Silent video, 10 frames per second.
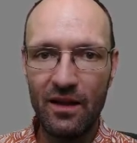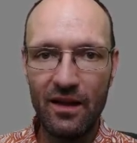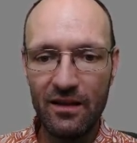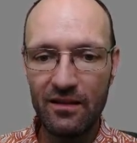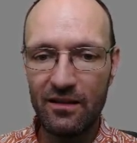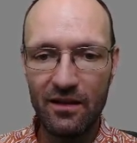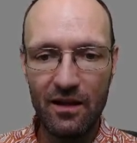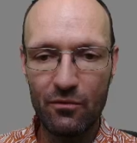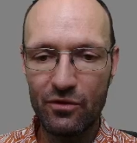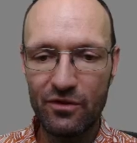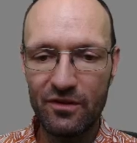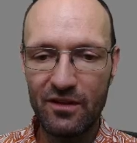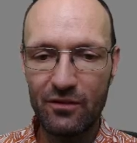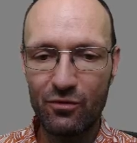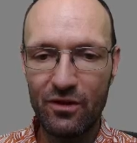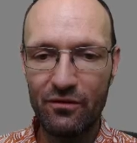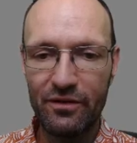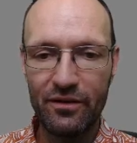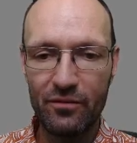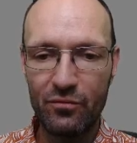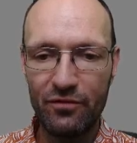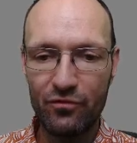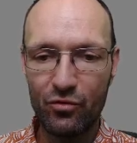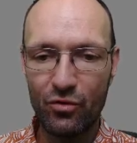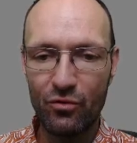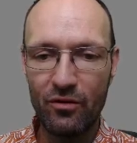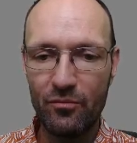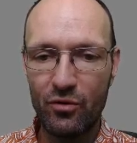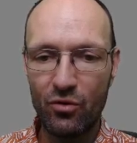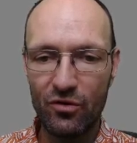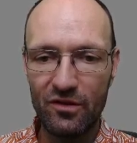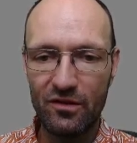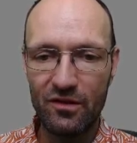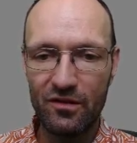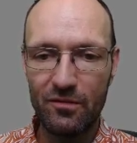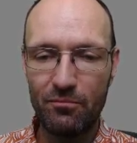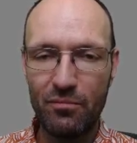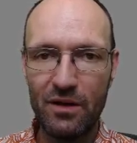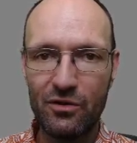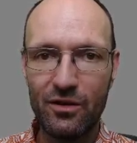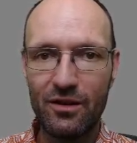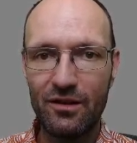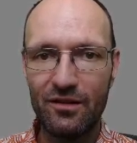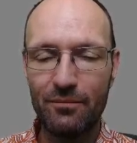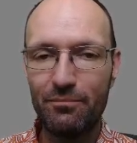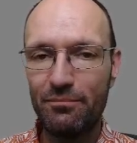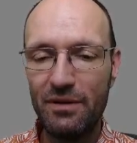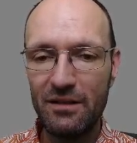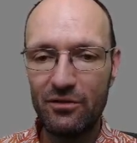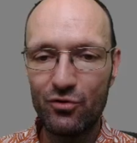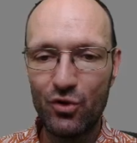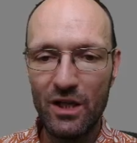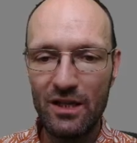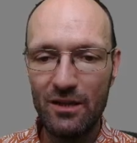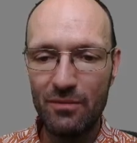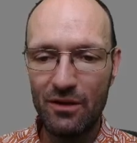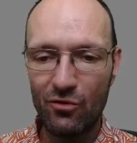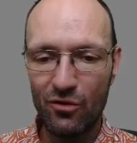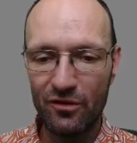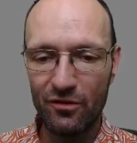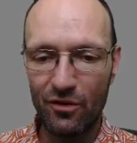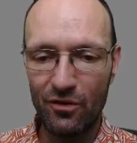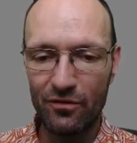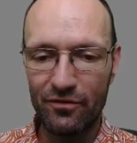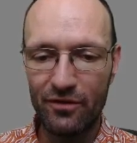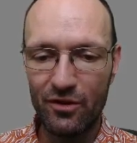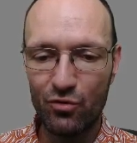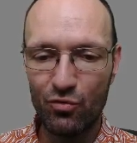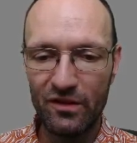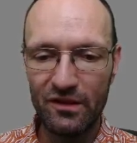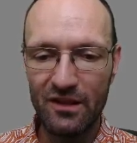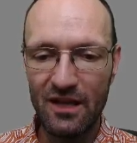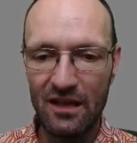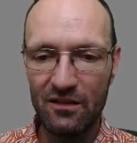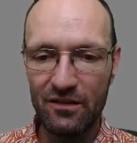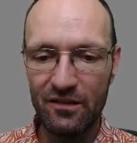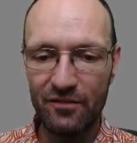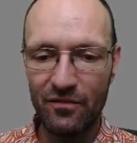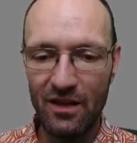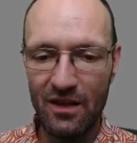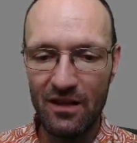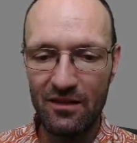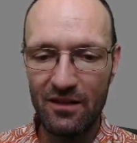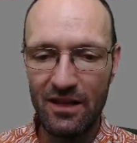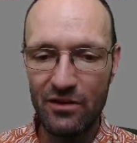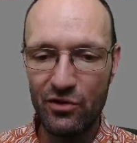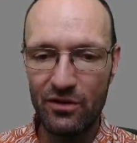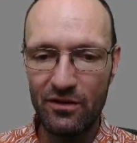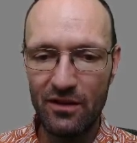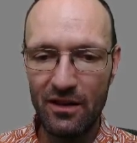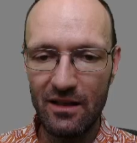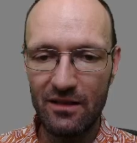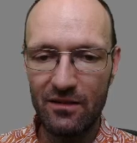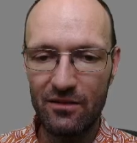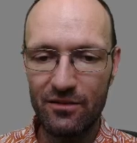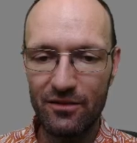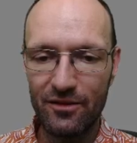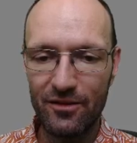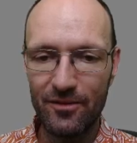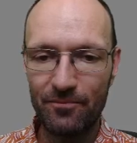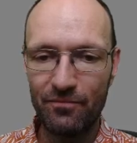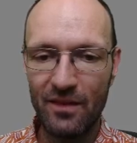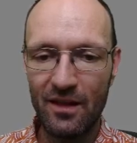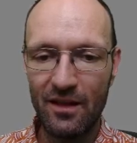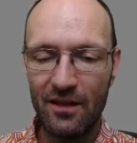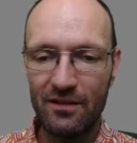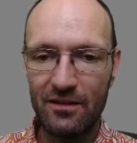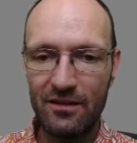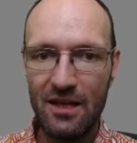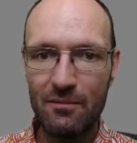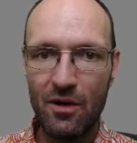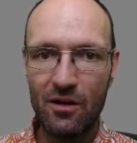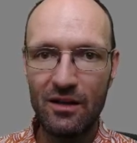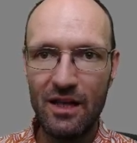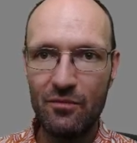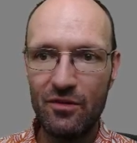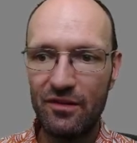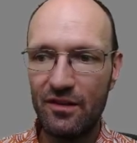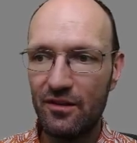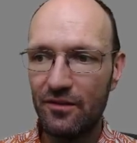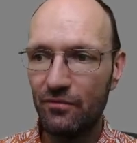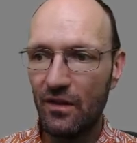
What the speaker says: And I would just like to give another brief tutorial because this picture is a bit tricky because of the used colors and the legend and the tick mark labels here.